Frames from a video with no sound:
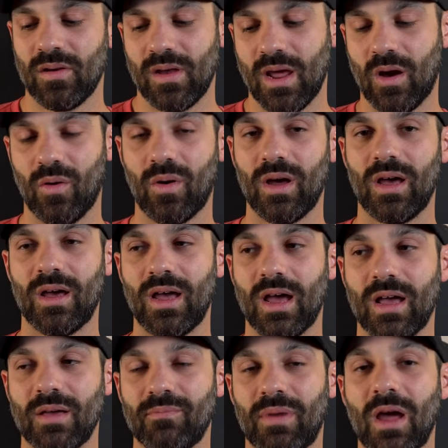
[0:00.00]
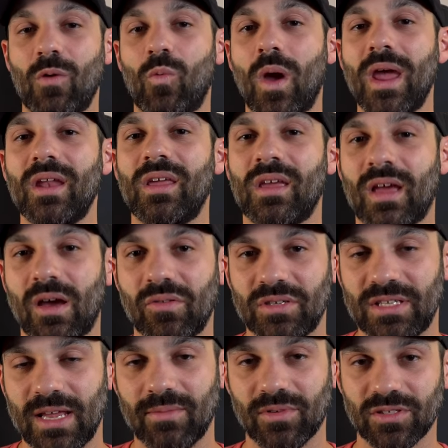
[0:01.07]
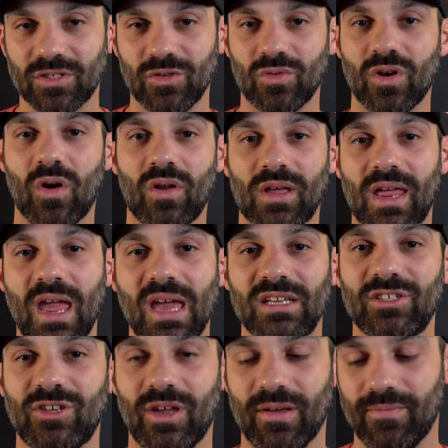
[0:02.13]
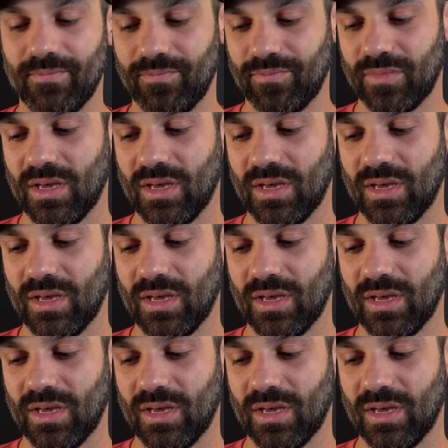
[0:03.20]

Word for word: Now, uh, by waiting, I was able to go to CanJam,